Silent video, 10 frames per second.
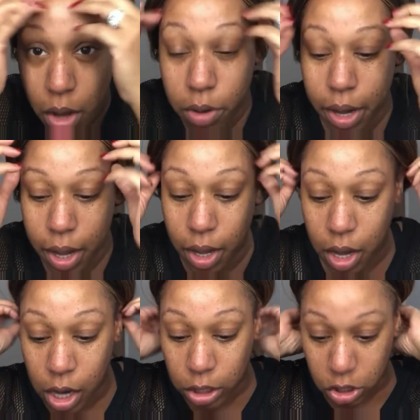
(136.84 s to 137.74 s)
Okay,
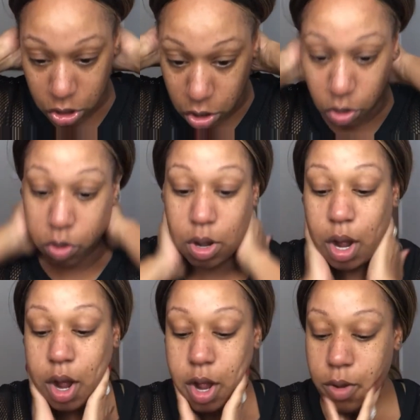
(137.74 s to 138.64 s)
so
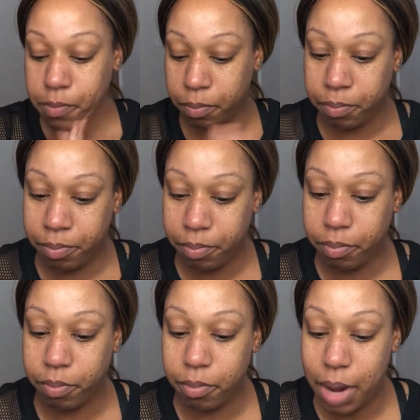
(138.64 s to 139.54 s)

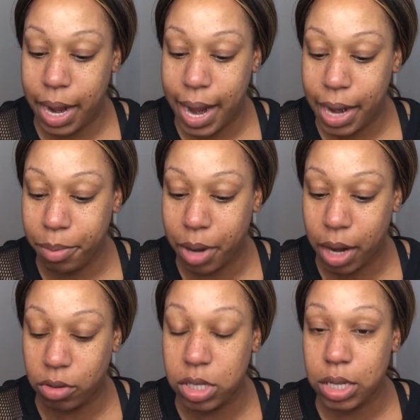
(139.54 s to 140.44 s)
my
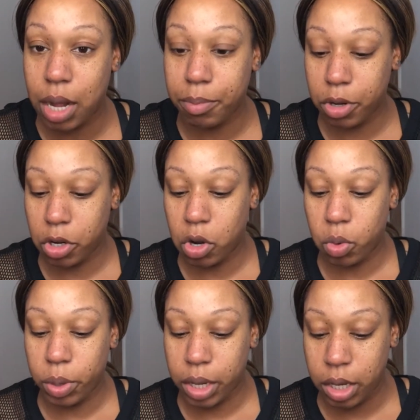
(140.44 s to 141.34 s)
eyebrows, I'm gonna
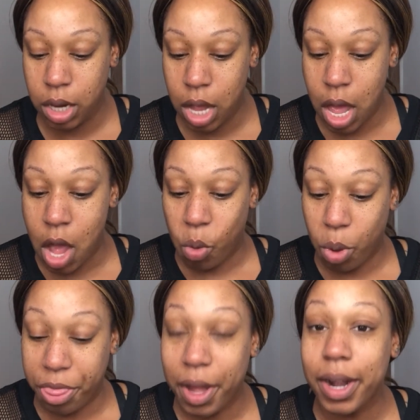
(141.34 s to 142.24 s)
go in
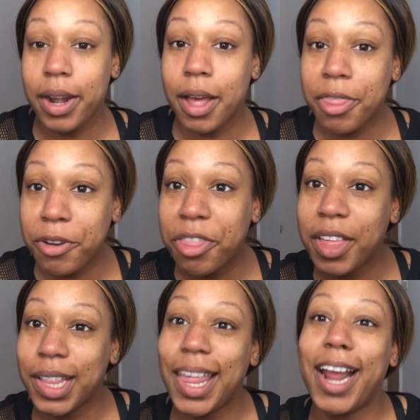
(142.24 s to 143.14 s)
with another
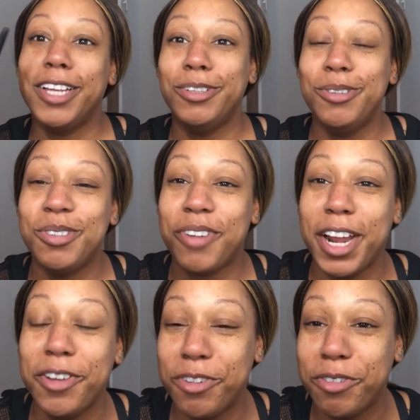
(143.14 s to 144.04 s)
thing that I used
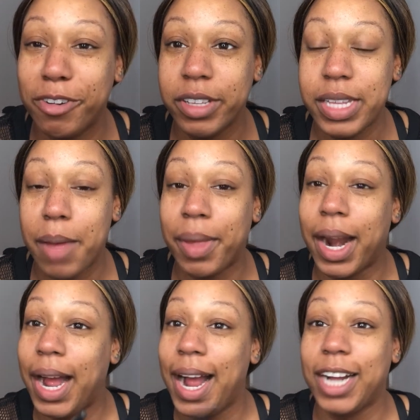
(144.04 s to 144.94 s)
Friday for the first time
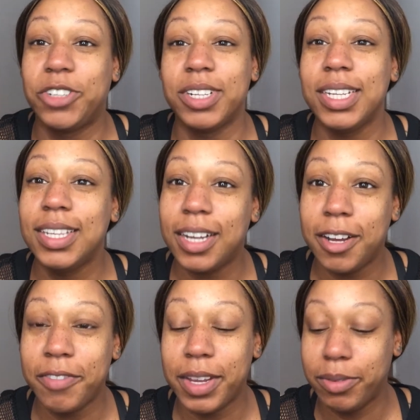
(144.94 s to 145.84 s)
that I actually
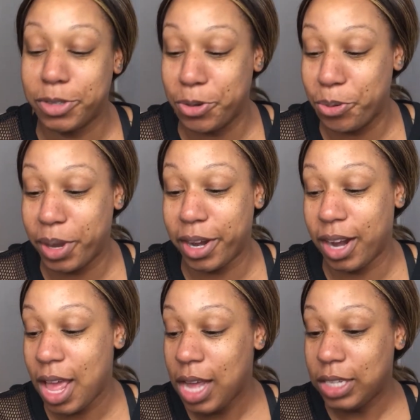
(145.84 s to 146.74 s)
loved. It was so
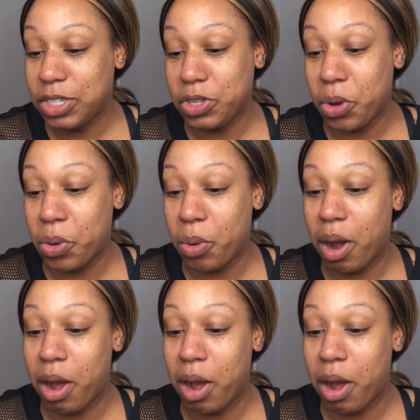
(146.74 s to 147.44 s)
weird. So